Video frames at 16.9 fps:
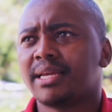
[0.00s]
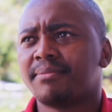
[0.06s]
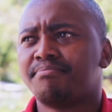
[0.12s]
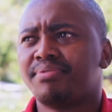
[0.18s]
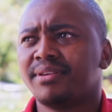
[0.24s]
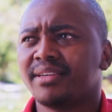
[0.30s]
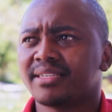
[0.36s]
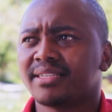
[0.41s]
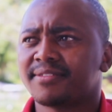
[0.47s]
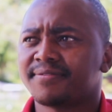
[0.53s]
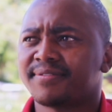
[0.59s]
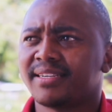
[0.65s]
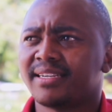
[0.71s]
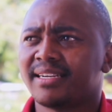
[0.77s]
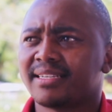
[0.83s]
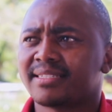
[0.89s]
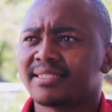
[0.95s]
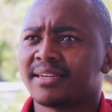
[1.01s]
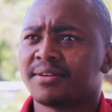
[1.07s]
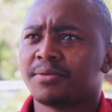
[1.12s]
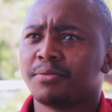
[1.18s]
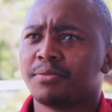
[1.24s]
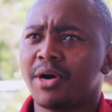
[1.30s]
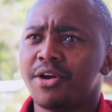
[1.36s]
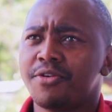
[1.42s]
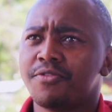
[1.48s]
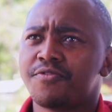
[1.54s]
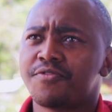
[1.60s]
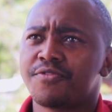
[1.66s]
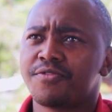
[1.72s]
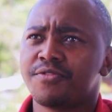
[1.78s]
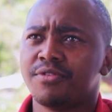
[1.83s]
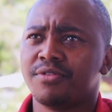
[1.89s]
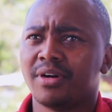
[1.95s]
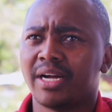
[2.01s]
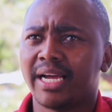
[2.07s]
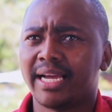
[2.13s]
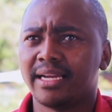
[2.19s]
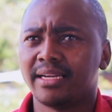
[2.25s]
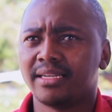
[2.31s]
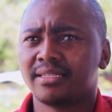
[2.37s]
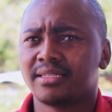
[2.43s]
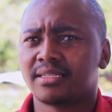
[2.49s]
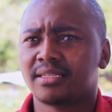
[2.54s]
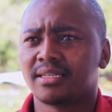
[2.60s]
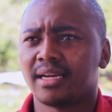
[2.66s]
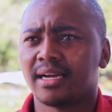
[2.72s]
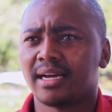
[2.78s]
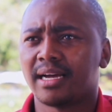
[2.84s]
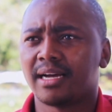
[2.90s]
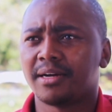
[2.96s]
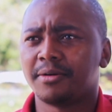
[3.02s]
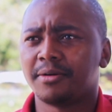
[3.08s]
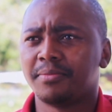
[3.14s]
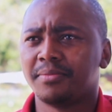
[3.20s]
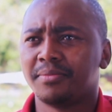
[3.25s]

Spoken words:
biggest failures I went through is I